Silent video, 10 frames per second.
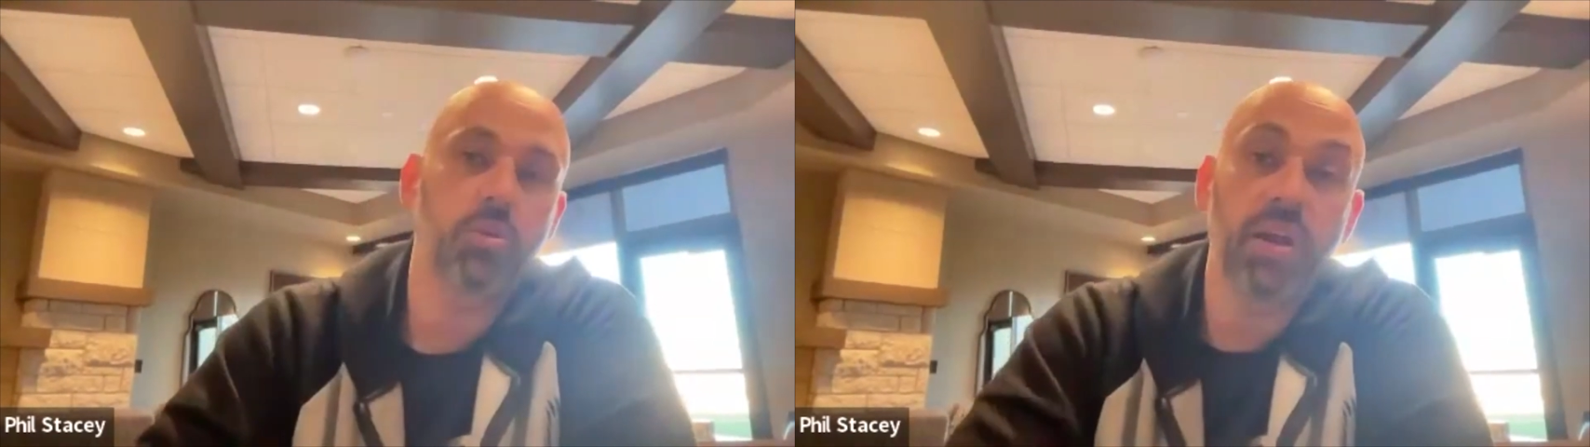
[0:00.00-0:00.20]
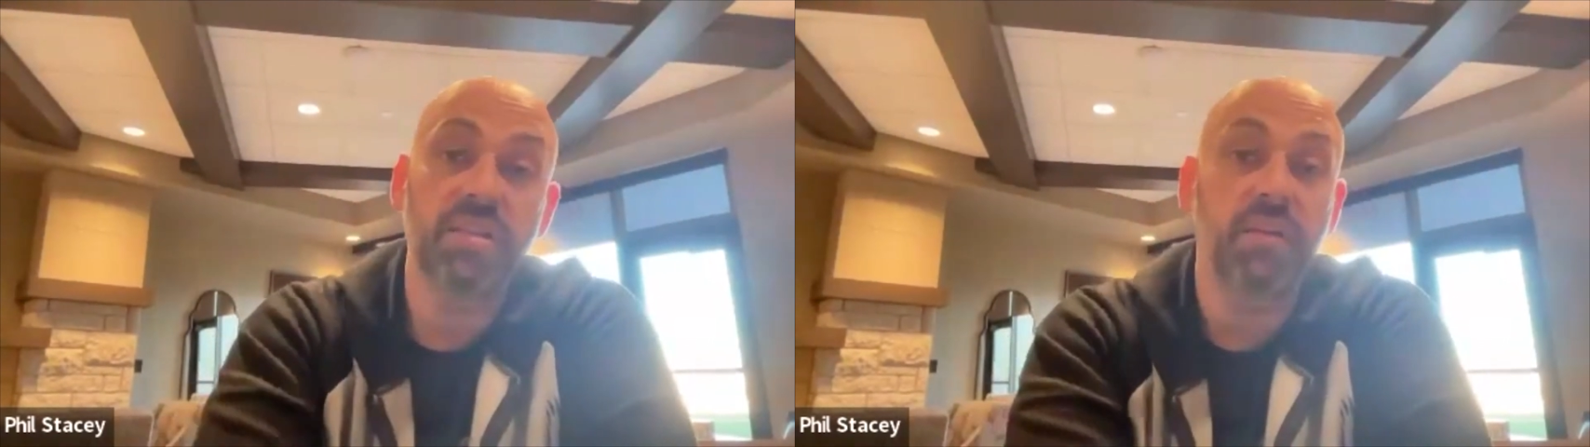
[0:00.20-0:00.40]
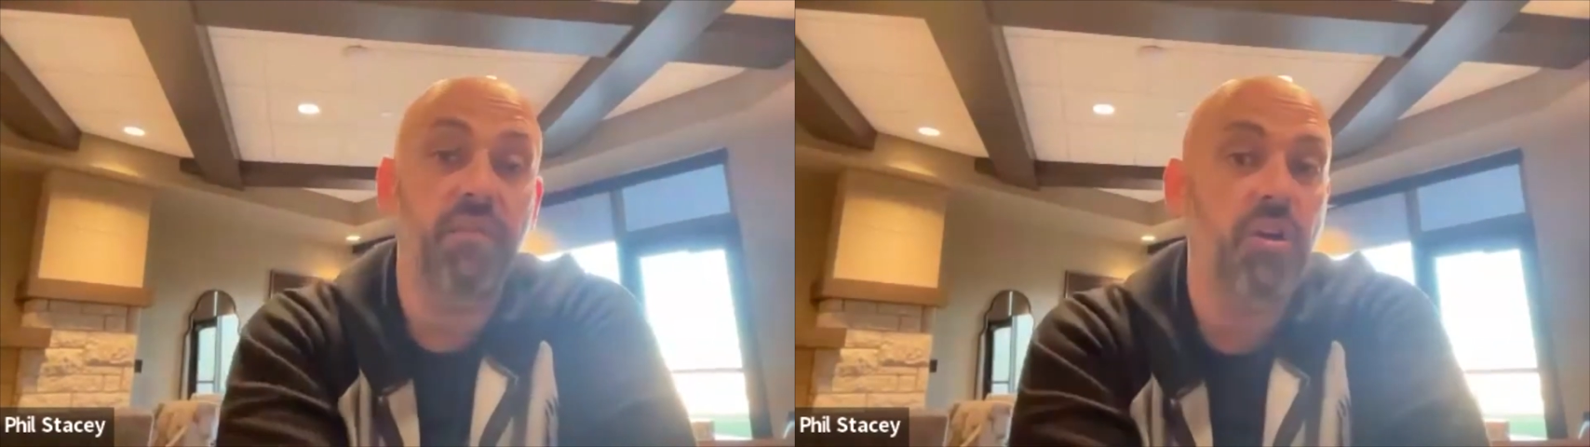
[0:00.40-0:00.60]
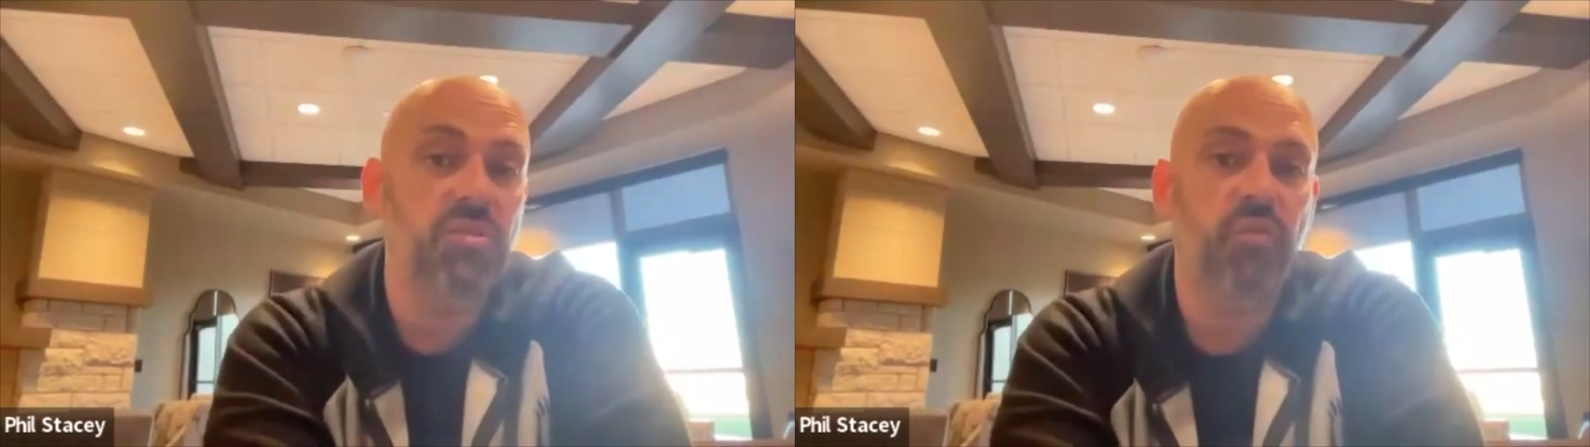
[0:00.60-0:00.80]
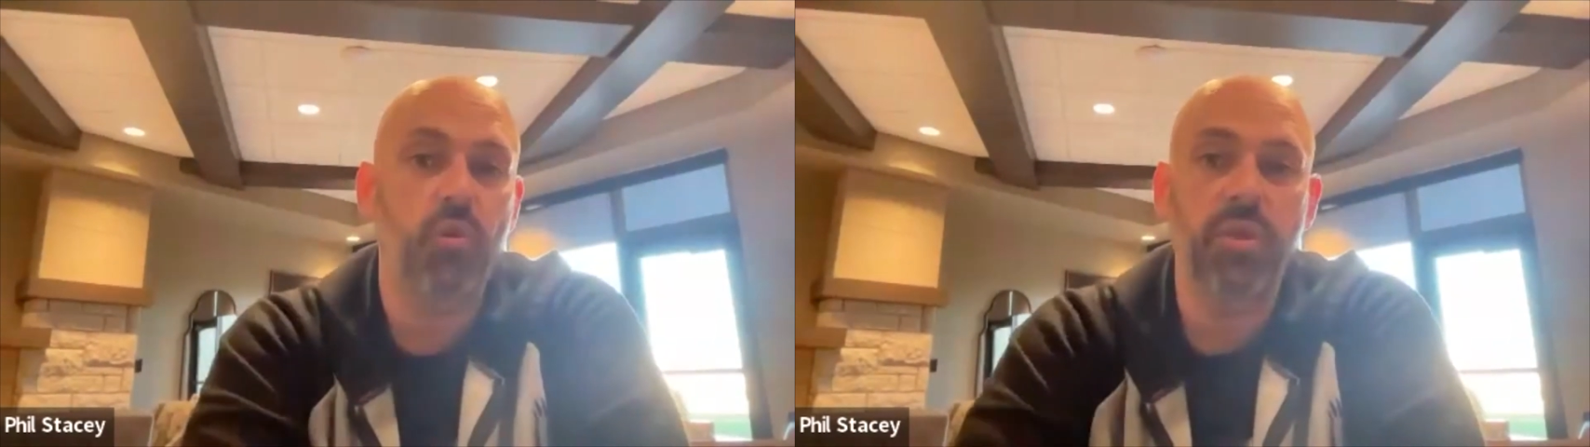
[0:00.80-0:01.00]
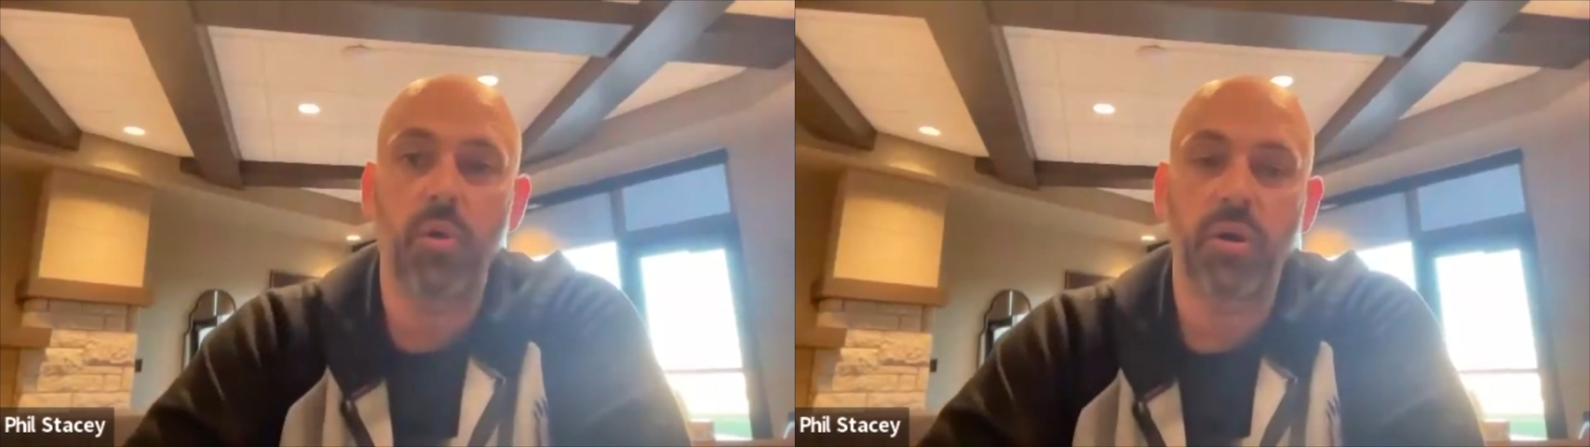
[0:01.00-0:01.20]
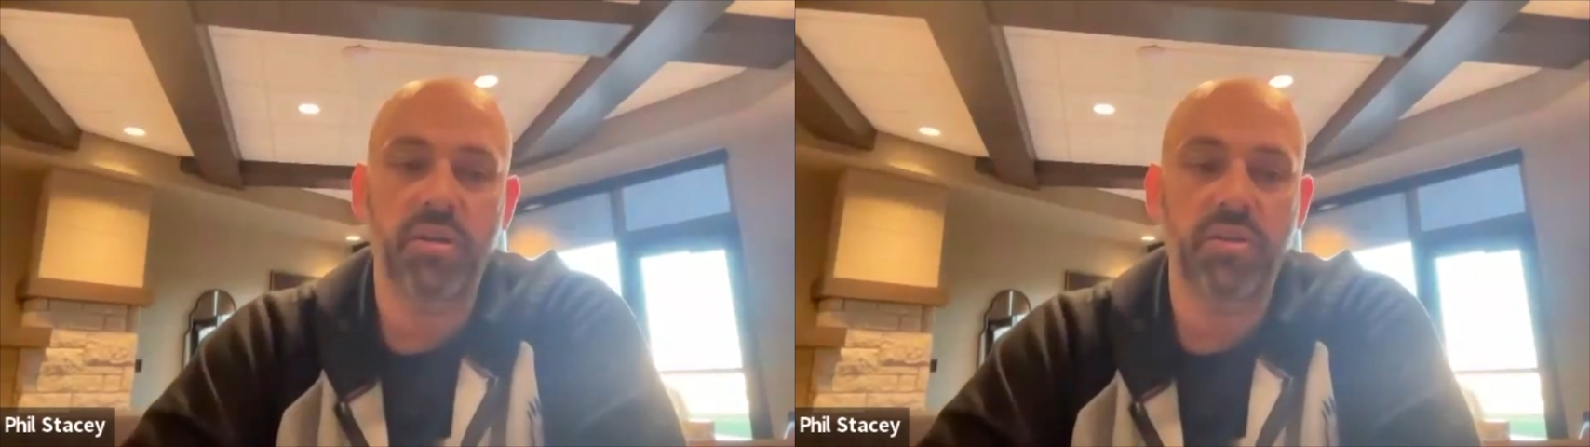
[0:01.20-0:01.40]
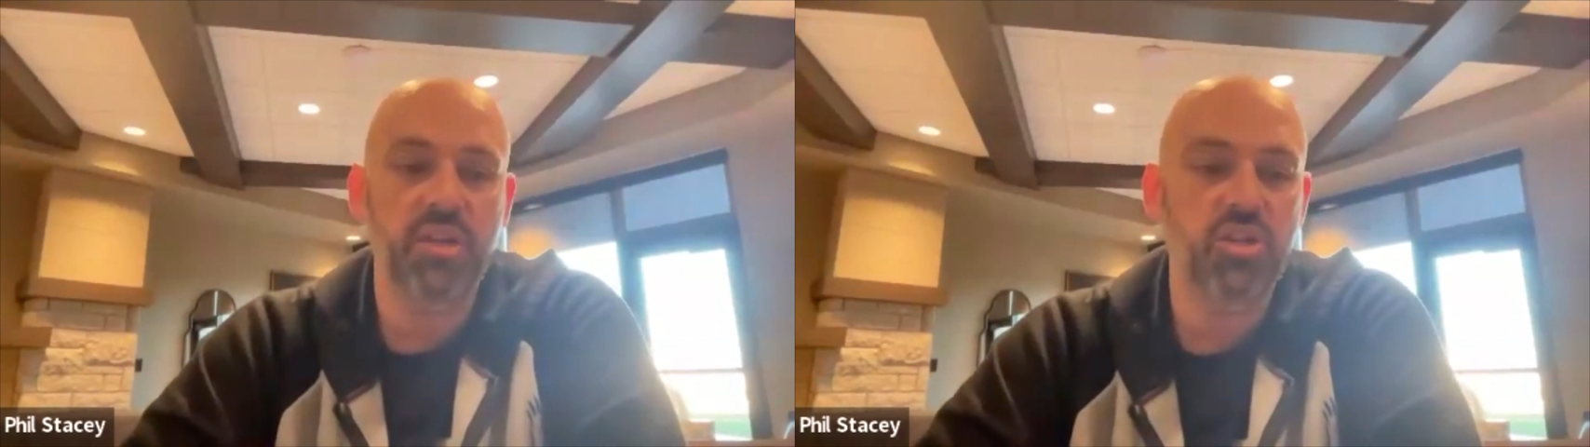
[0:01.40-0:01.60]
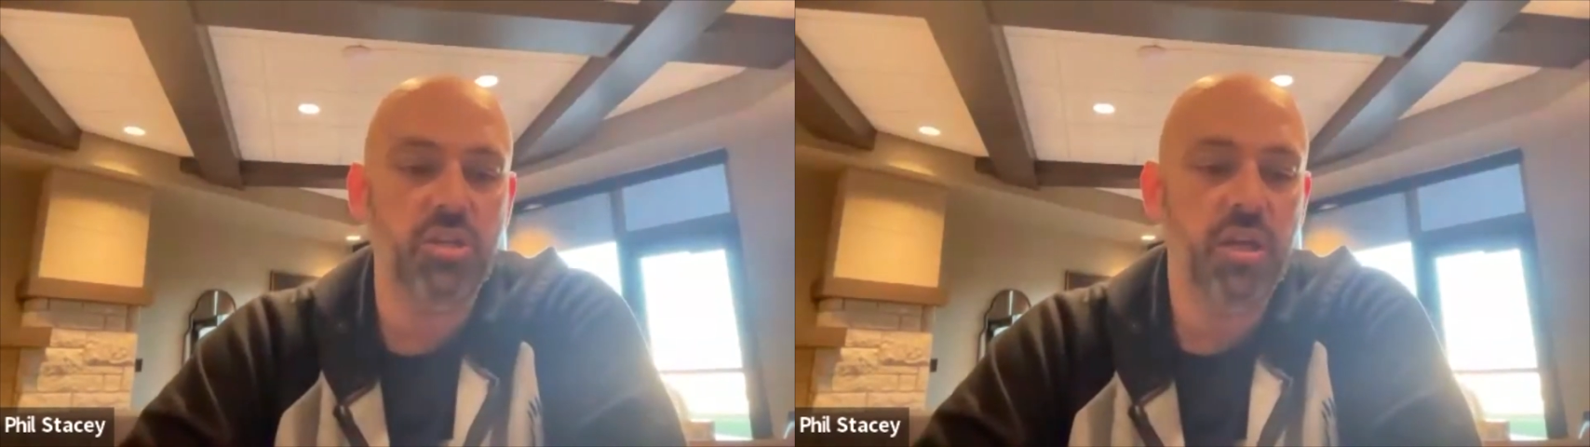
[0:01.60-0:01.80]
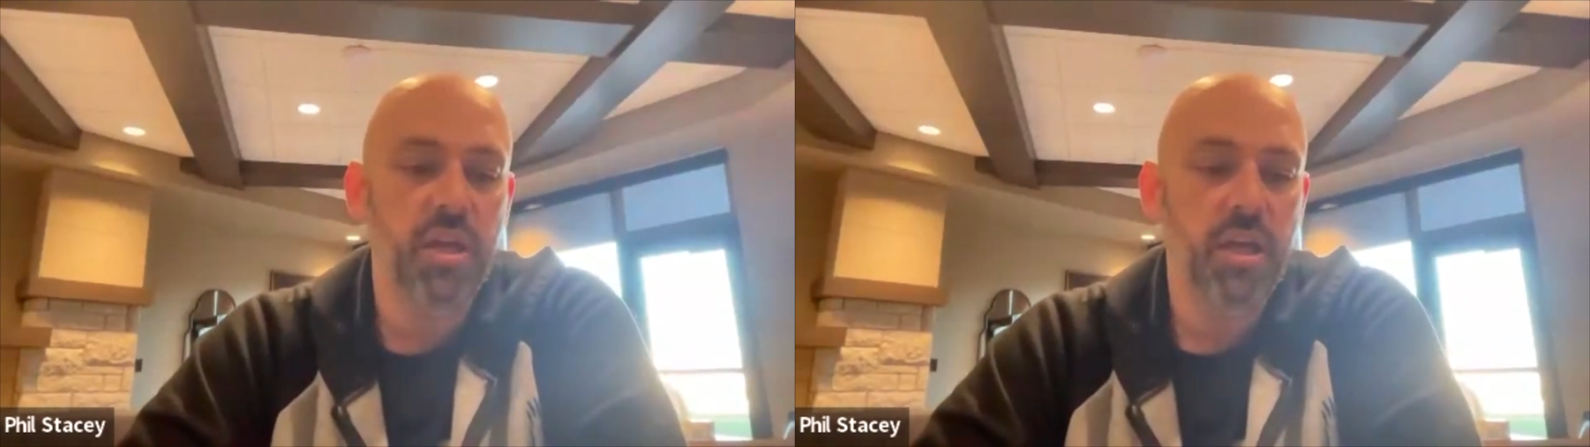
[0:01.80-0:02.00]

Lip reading: raising funds for that organization.